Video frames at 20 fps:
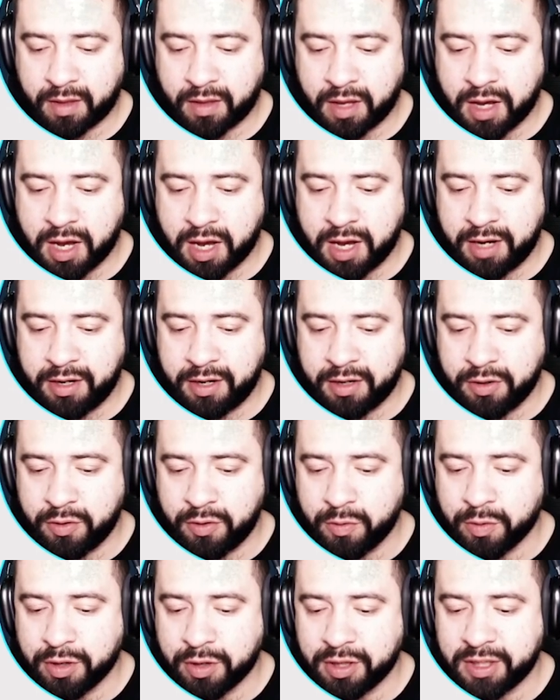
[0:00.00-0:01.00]

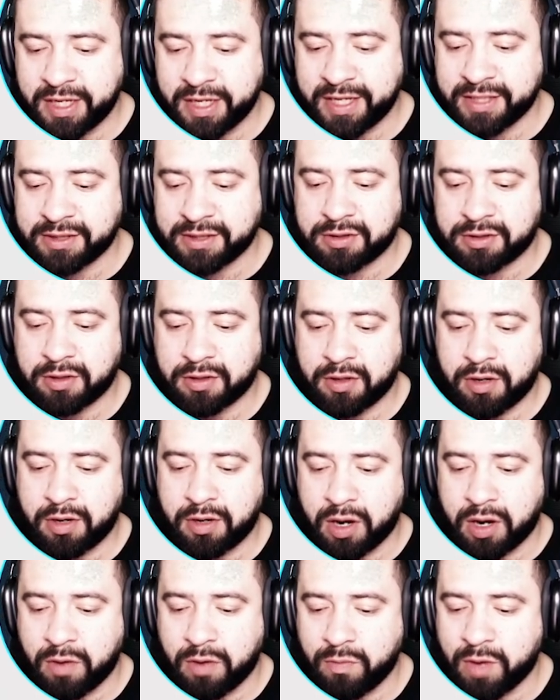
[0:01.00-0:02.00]
New Orleans
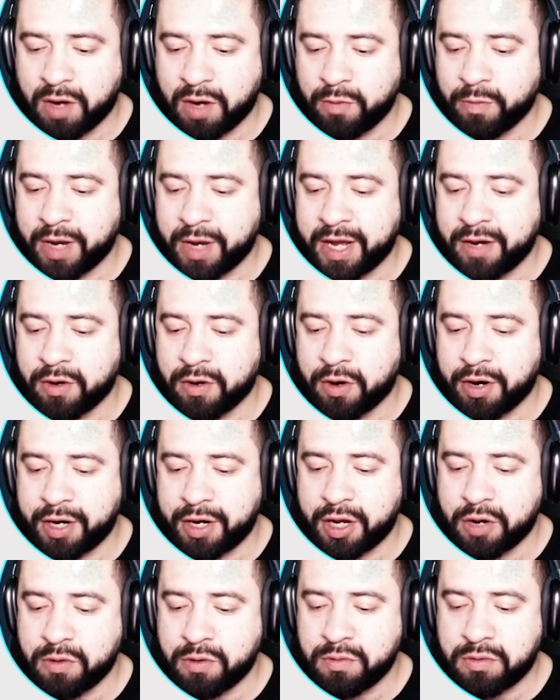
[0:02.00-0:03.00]
runway
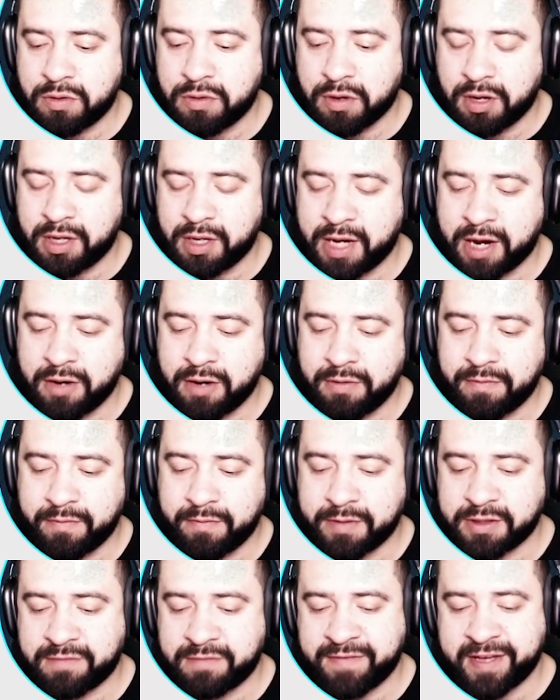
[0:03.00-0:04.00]
audio call out
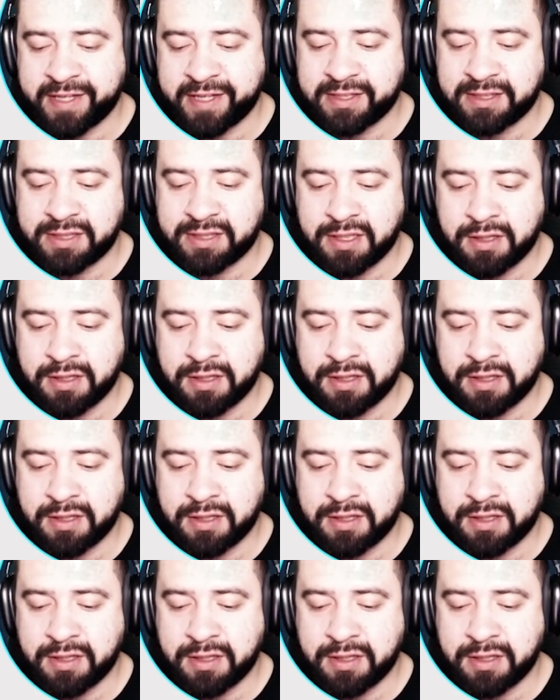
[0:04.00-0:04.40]
was fixed.